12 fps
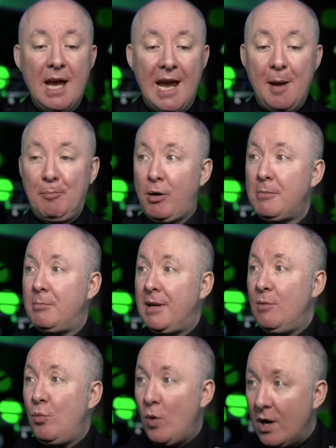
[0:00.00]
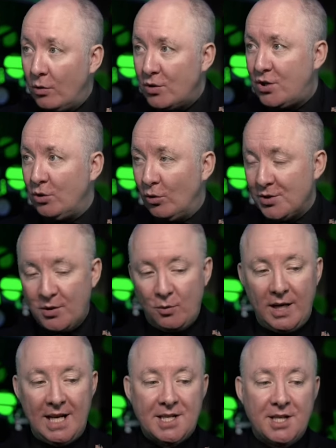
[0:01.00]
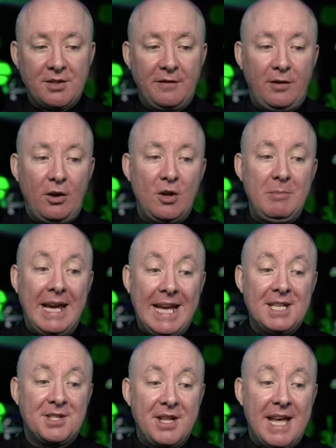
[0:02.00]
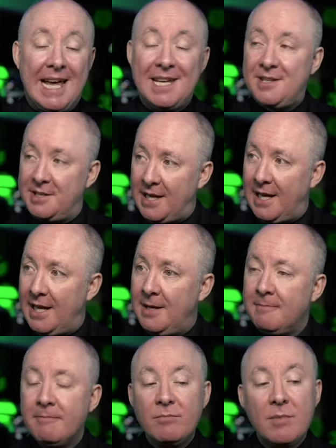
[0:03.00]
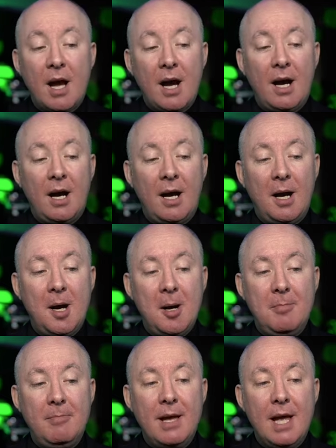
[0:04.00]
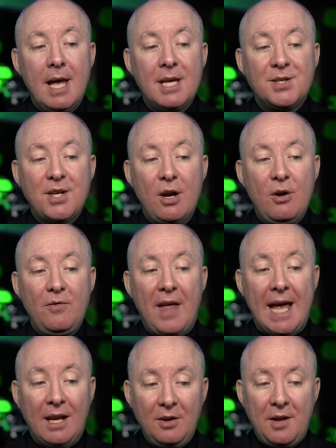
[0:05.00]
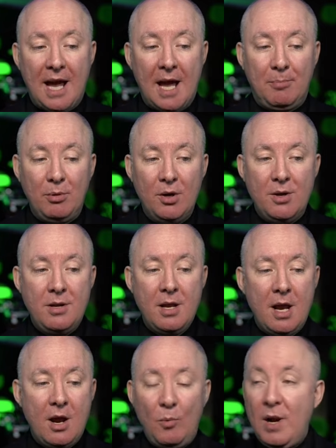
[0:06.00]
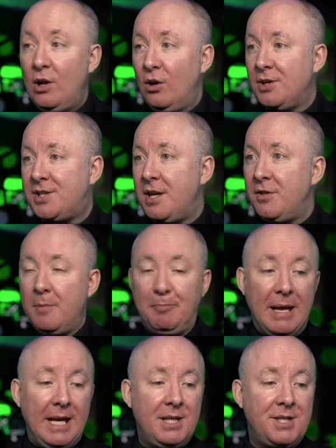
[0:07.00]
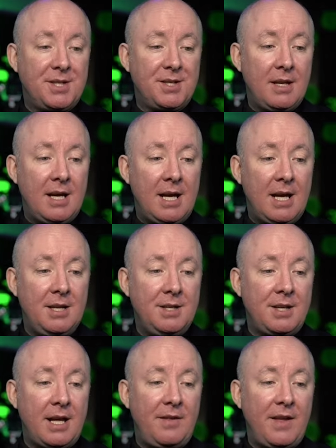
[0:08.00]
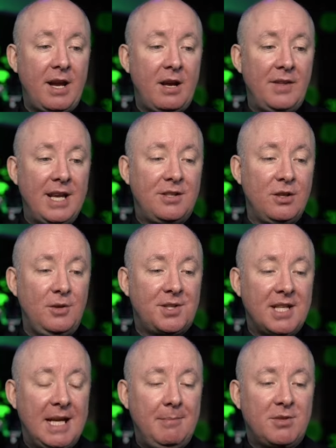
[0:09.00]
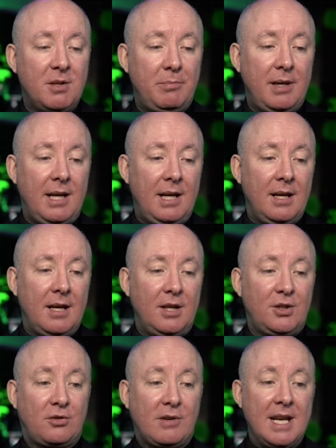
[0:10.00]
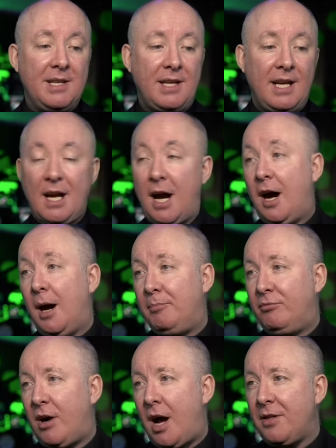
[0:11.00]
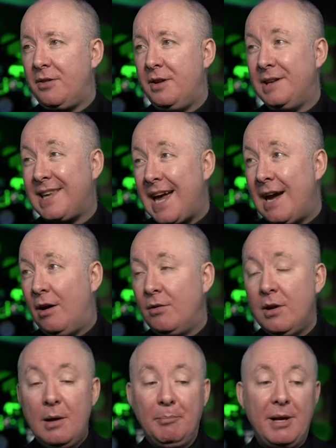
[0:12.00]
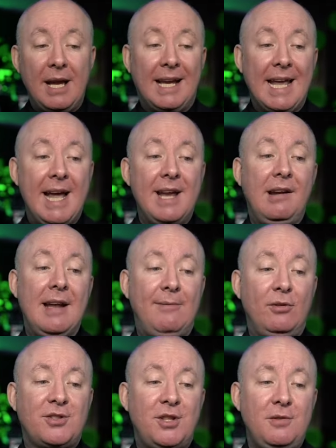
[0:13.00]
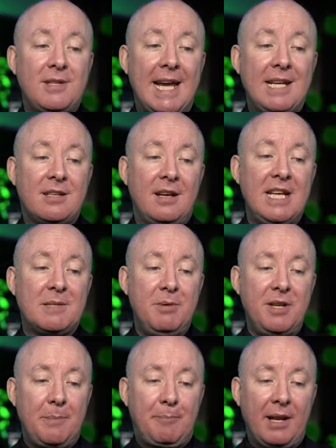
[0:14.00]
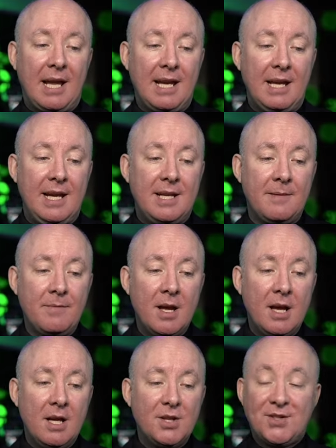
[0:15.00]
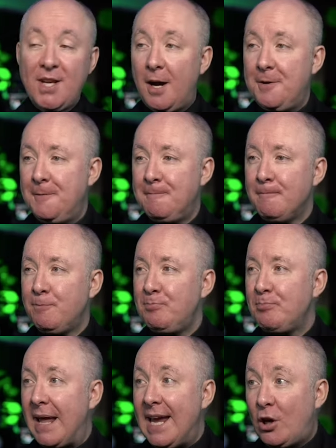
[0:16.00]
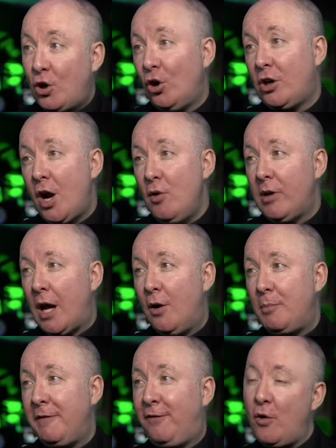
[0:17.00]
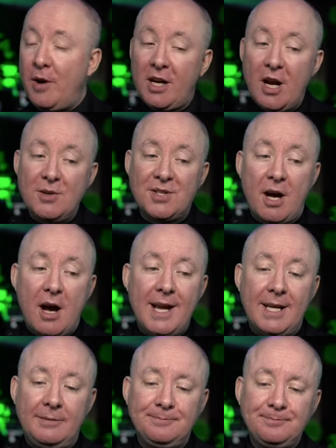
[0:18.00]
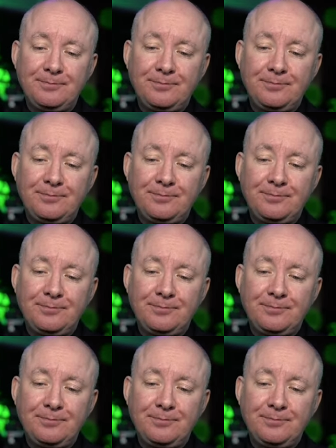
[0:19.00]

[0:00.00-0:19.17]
It probably will short squeeze because the volume is there today. So that could happen. We looked at the bids and they do seem to be trending up rather than down. But again, level 2 data is manipulated. So it could go lower before it goes higher.